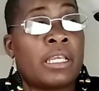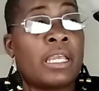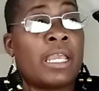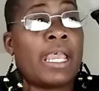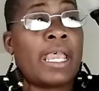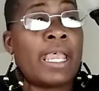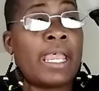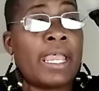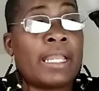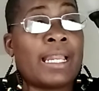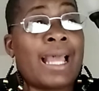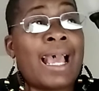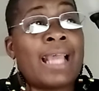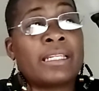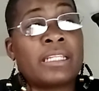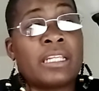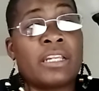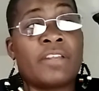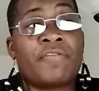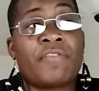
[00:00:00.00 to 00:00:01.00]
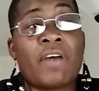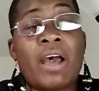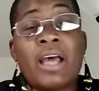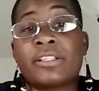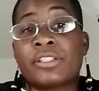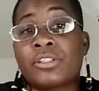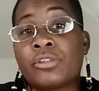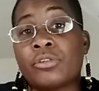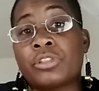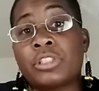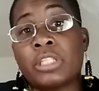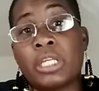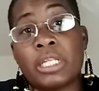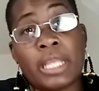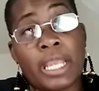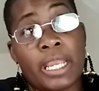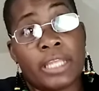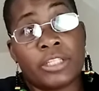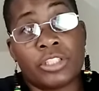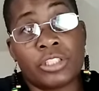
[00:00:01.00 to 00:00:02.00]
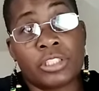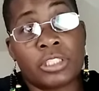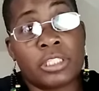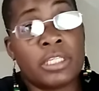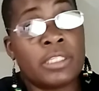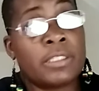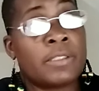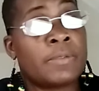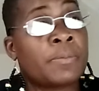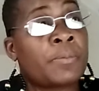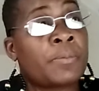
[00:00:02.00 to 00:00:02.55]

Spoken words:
and identify associated agencies.